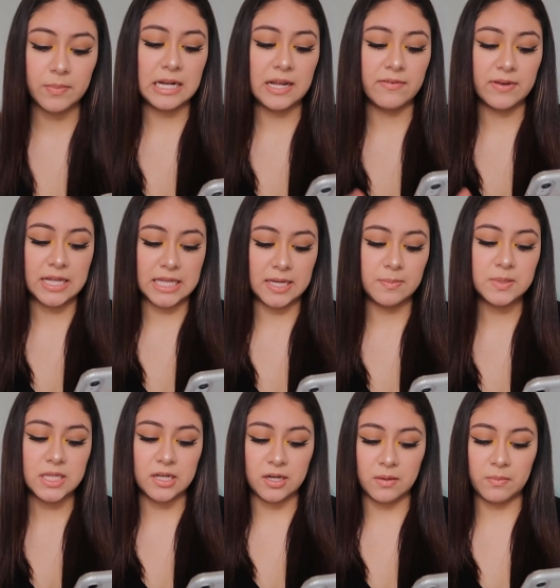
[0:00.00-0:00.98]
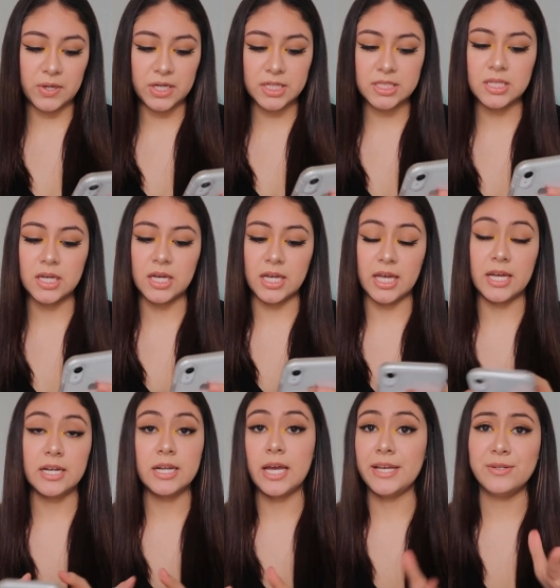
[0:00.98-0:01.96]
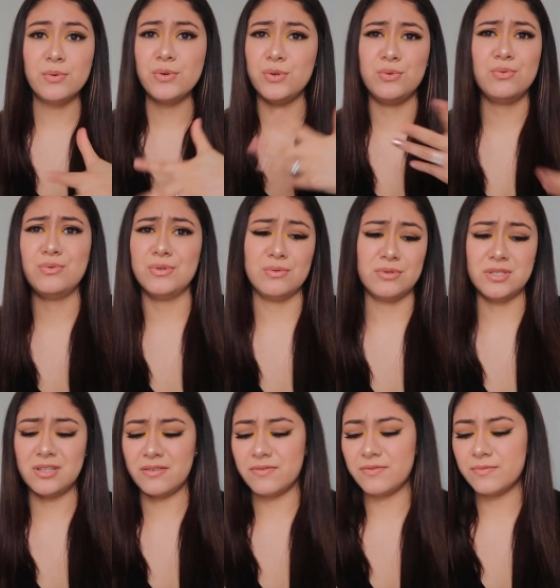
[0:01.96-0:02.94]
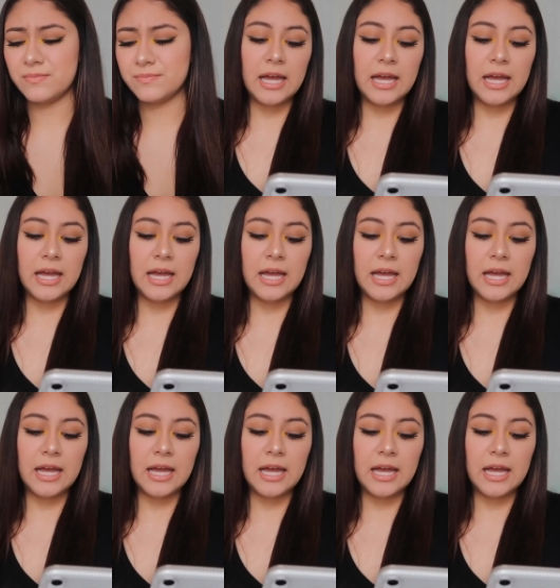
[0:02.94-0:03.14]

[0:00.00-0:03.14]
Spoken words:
Then I have Clips and Numbers. Again, I don't use those stuff.